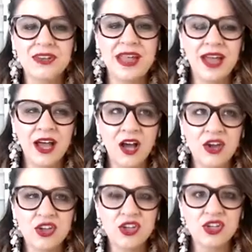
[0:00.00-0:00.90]

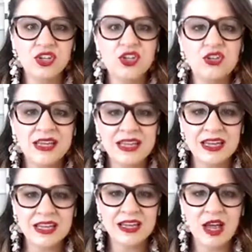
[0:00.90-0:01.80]
Now, you
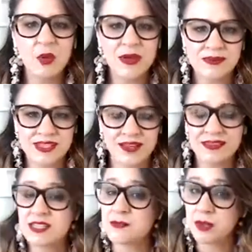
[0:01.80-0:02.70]
need a website
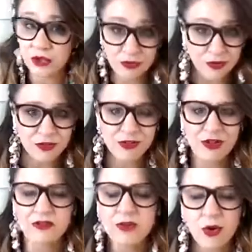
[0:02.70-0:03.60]
that is beautiful,
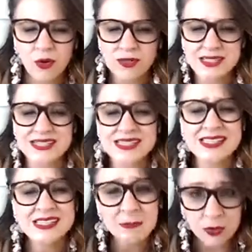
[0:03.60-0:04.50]
of course,
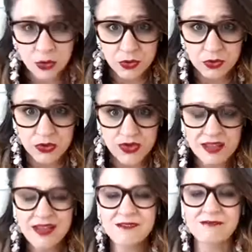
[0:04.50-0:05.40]
simple,
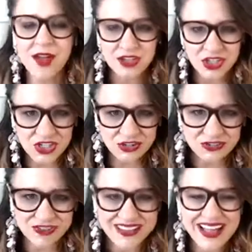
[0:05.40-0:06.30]

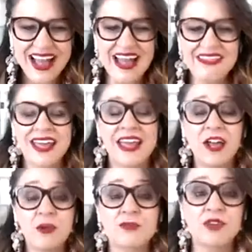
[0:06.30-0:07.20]
functional, and that
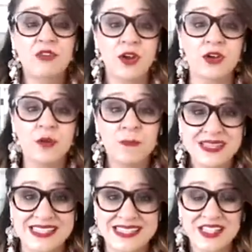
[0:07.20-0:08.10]
helps grow your
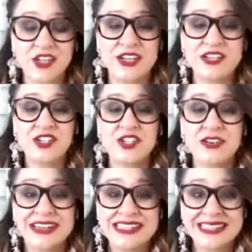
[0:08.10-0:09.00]
business. You need to
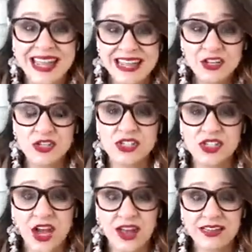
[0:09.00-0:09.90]
translate your
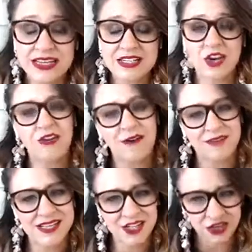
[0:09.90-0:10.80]
style into
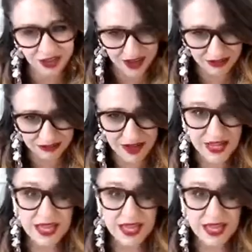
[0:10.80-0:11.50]
graphics you love.